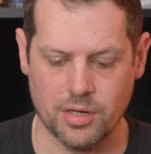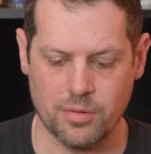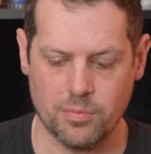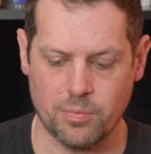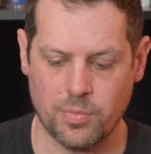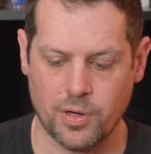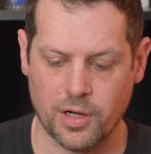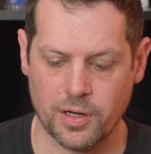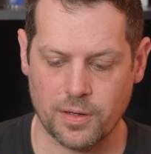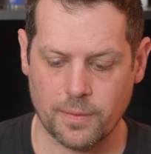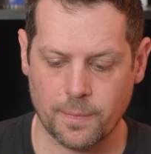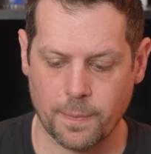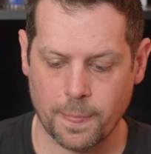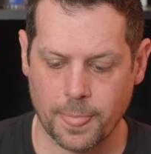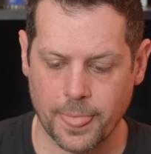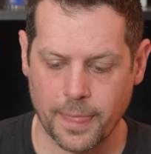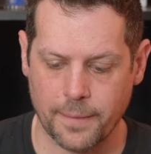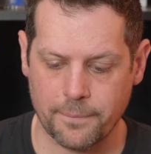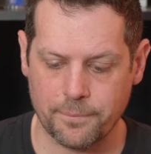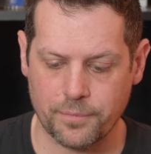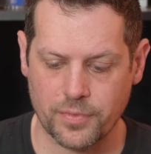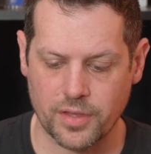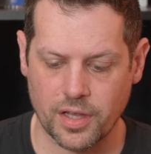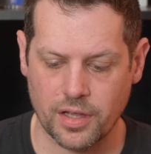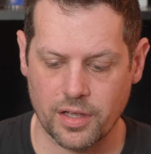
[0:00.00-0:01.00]
But
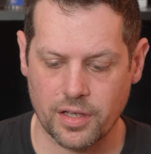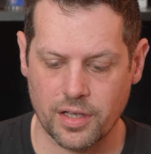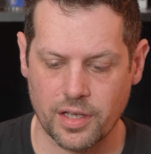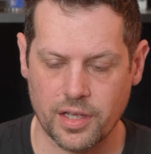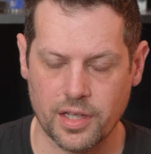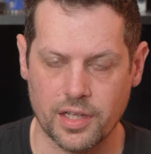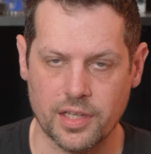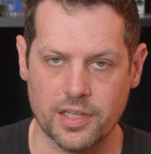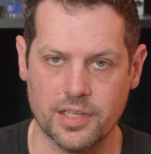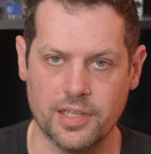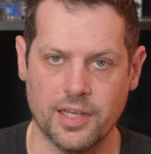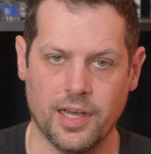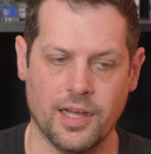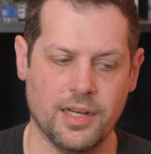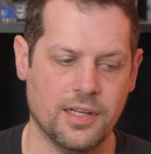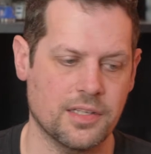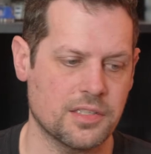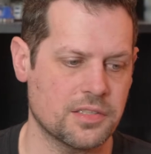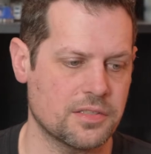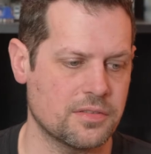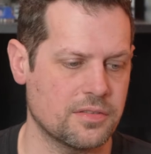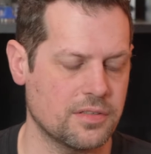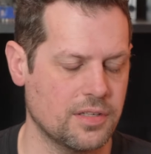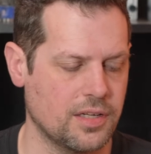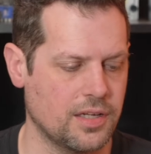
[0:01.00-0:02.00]

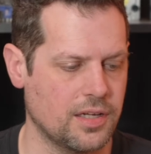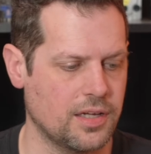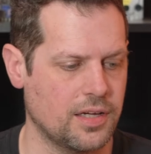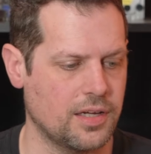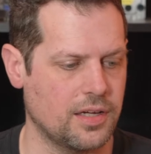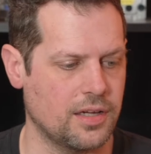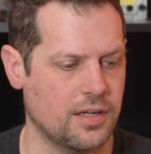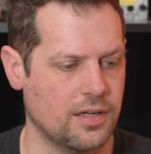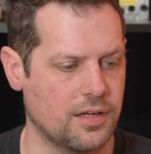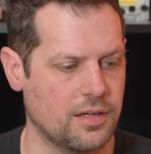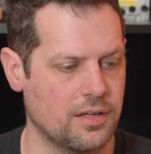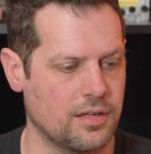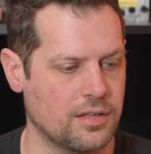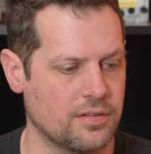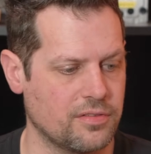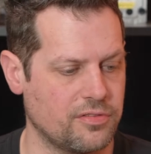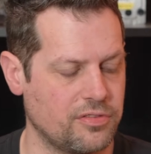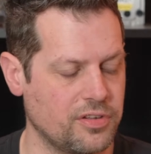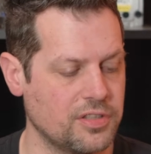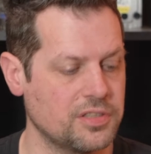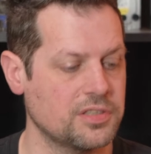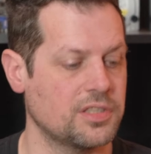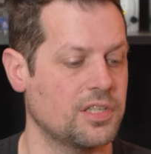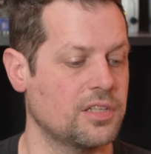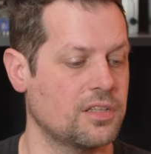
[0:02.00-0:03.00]
Yannis
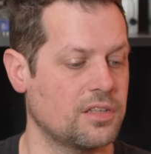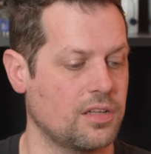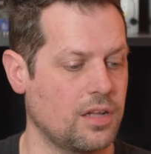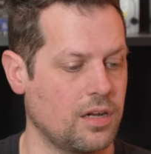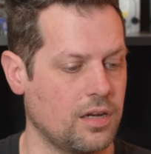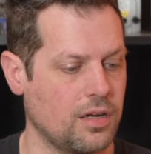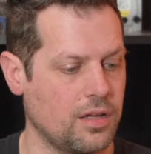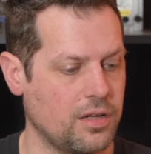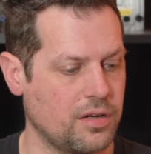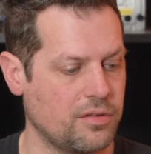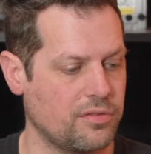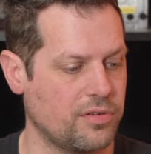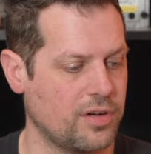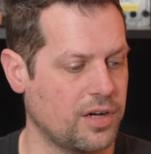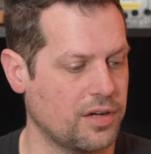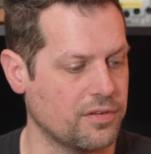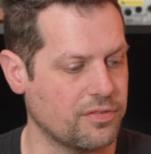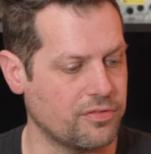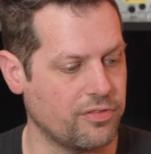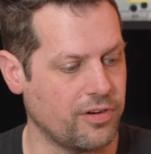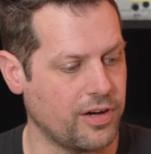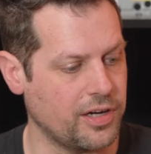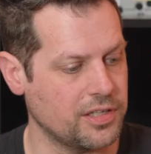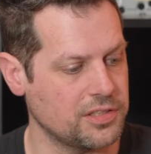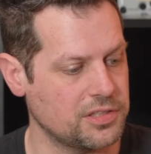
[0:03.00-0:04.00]
visited a lot of
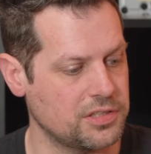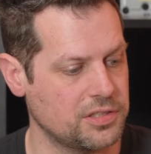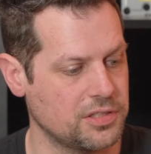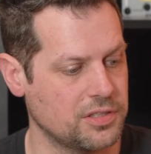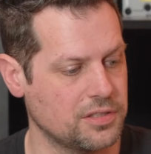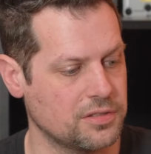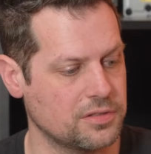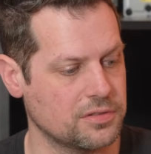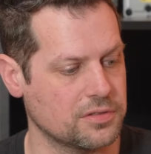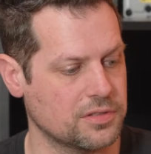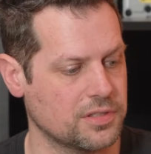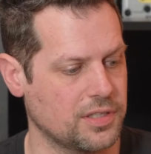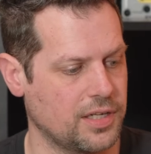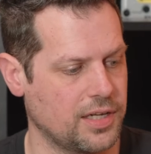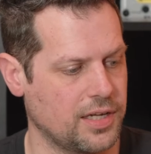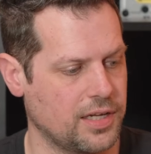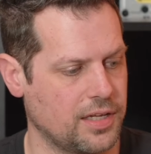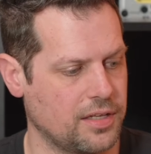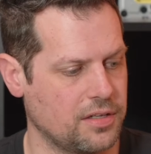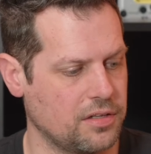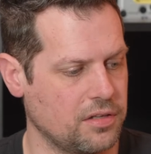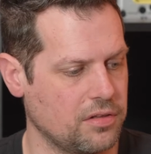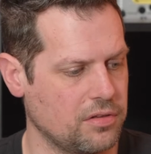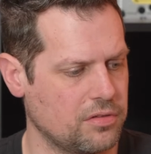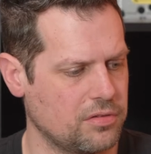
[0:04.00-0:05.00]
hi-fi shows,
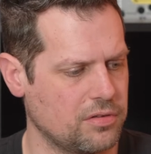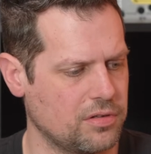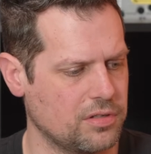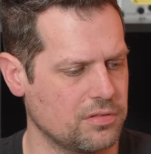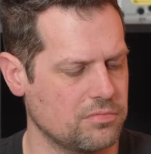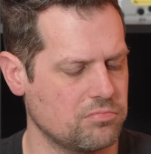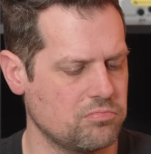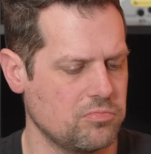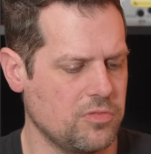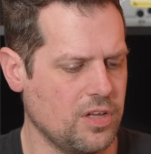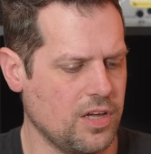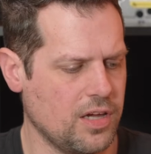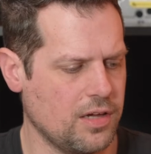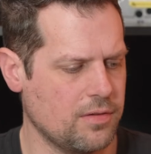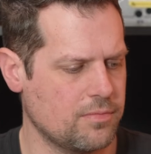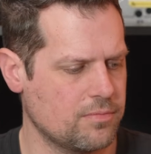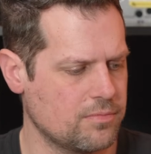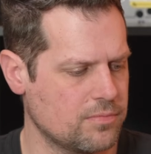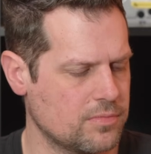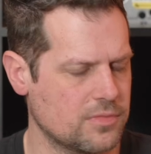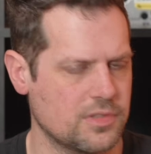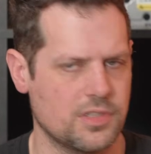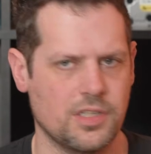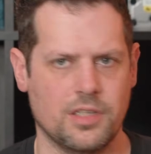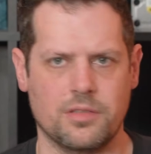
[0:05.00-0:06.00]
and he thought, yeah,
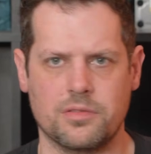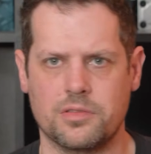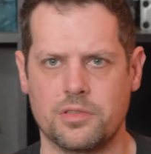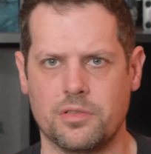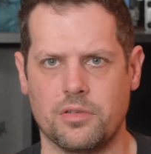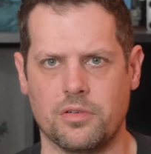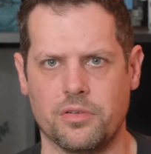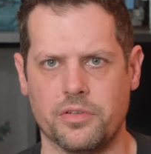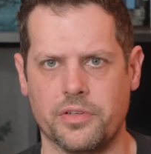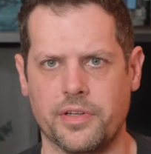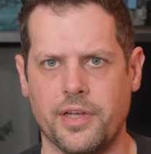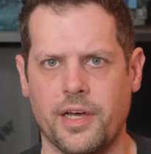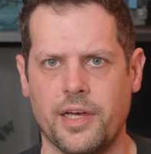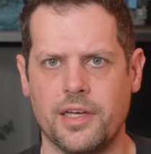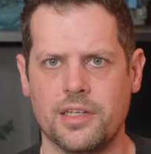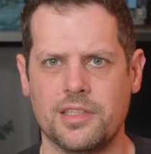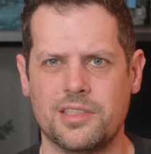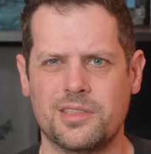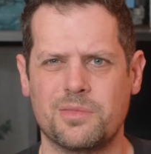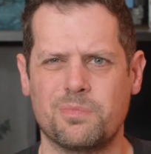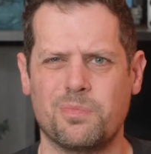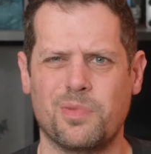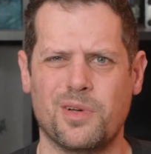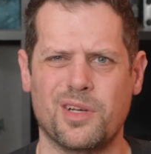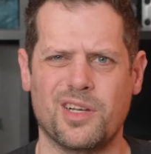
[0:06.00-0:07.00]
sounds all
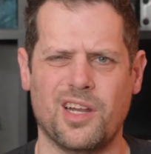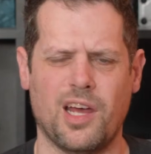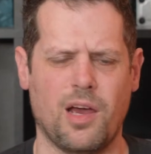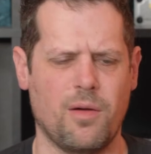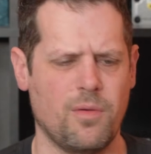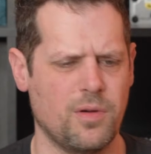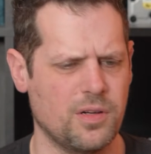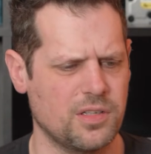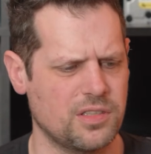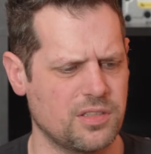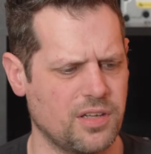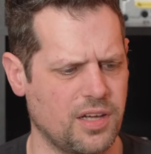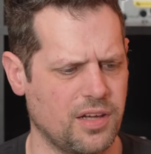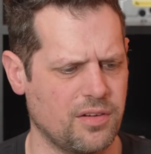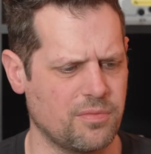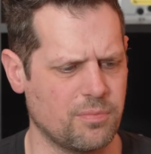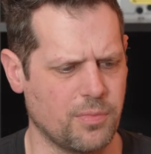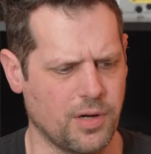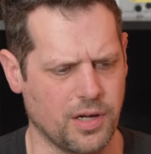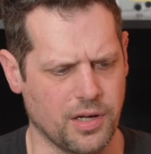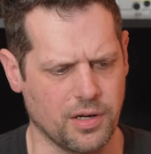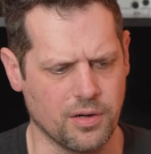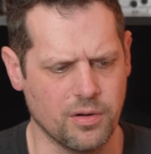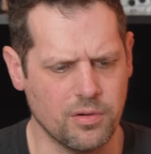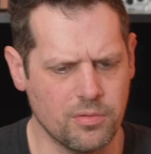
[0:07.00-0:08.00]
nice, but I want to have
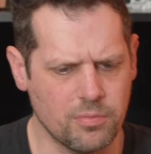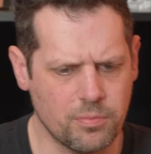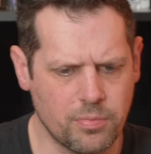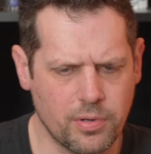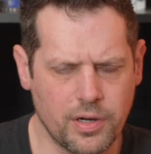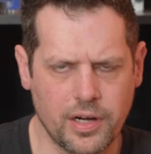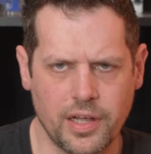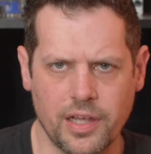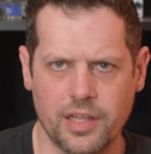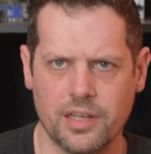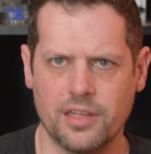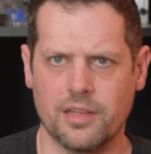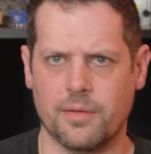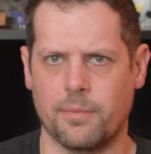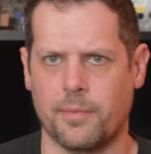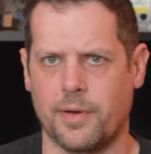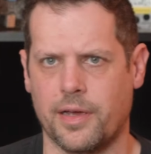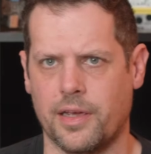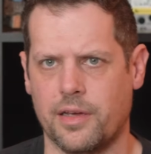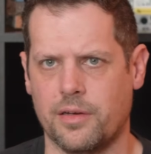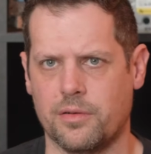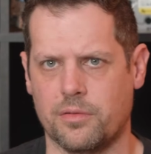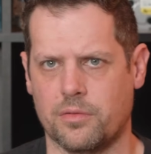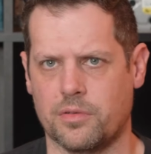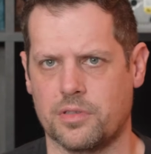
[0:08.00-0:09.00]
my own brand and
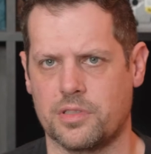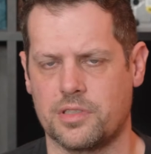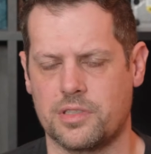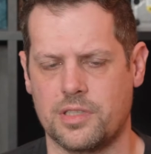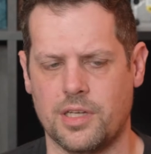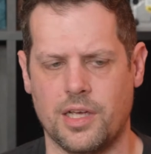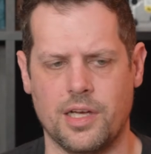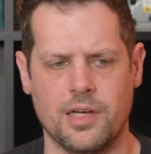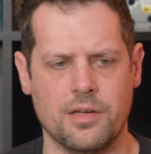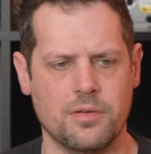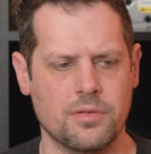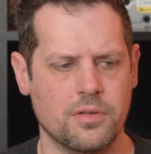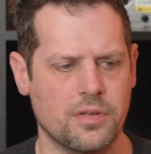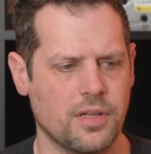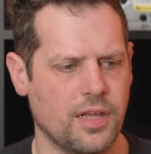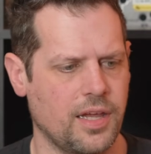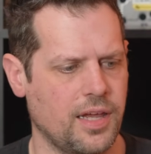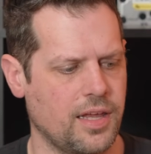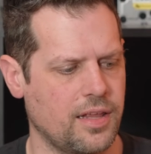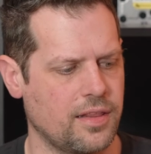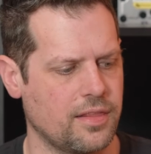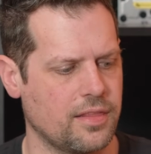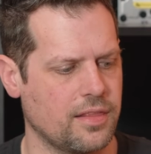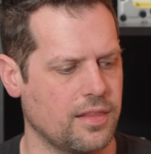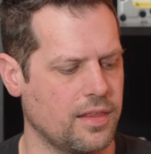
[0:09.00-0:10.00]
my own sound,
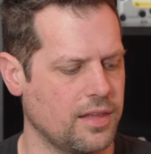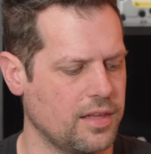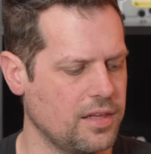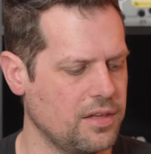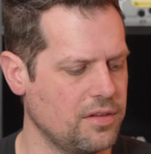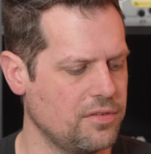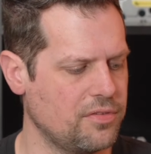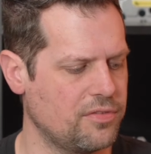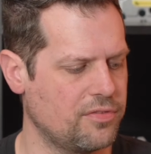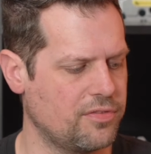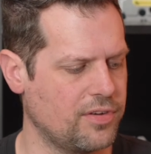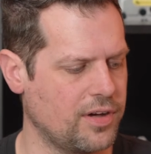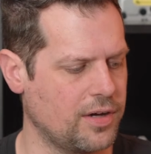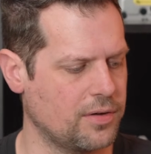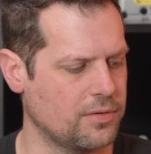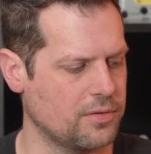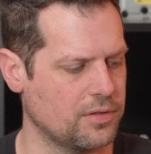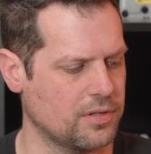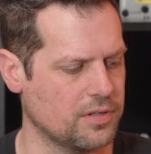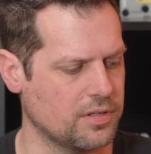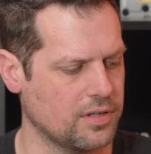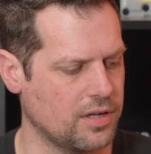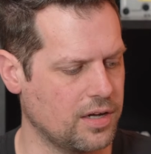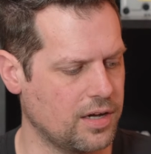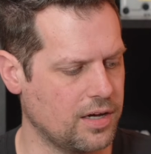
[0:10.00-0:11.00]
and he
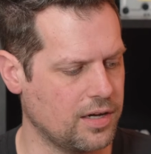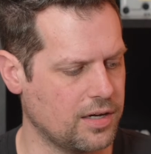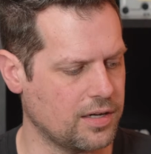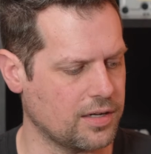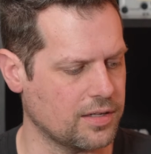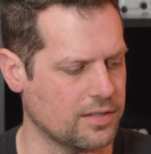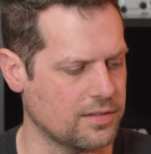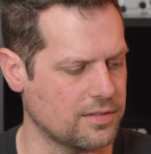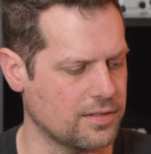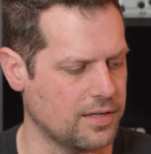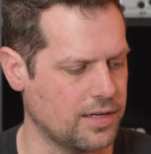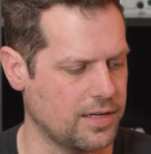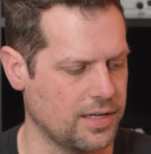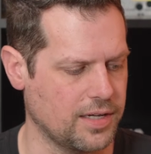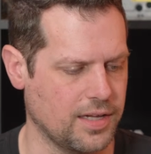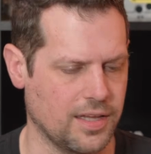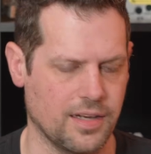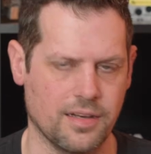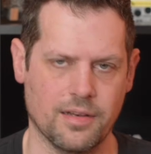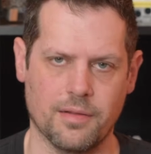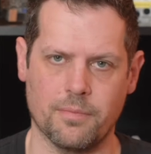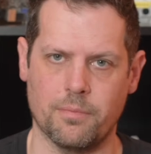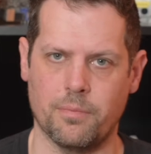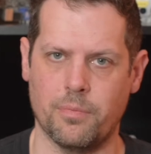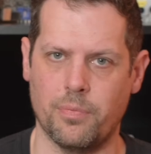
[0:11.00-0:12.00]
founded Aretai.
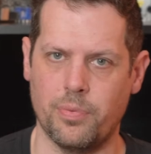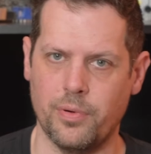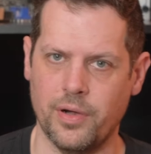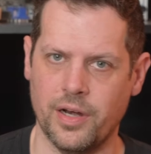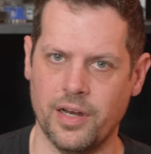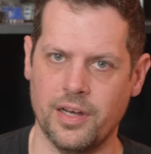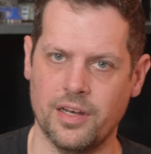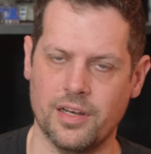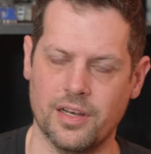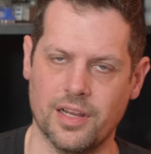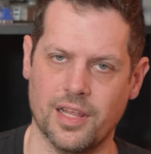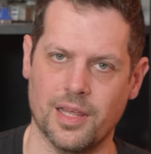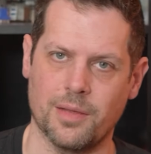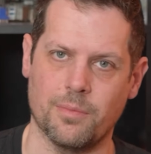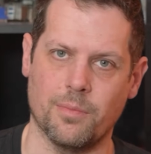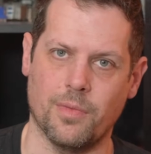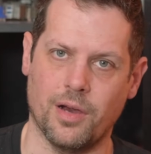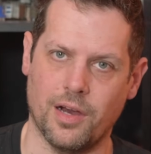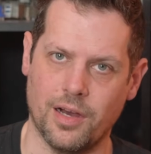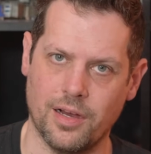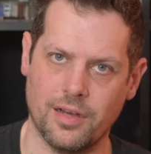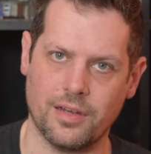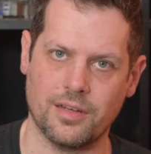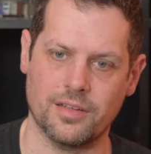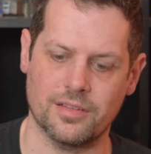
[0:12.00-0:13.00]
And the brand name
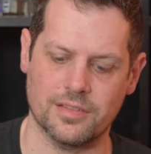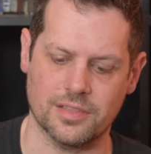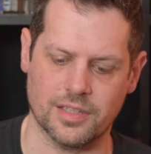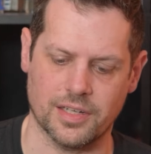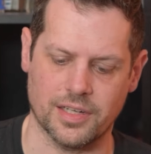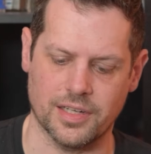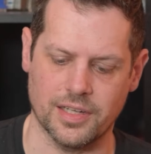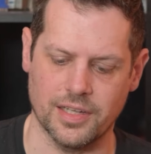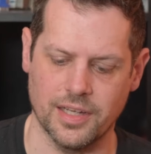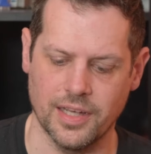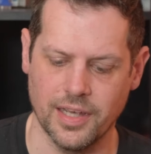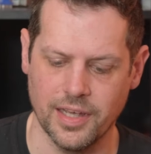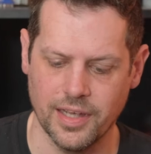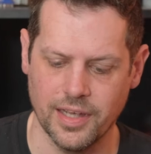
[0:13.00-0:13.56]
Aretai